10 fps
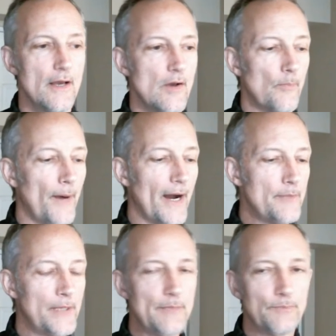by
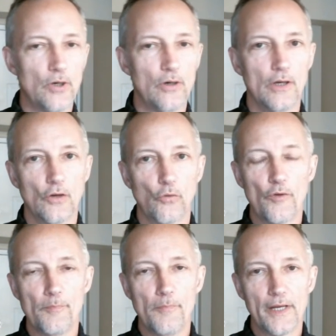people with
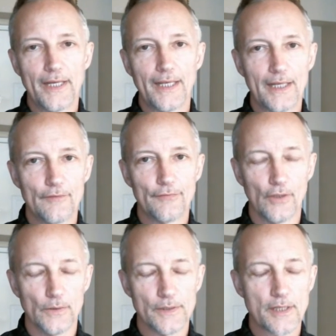money and influence.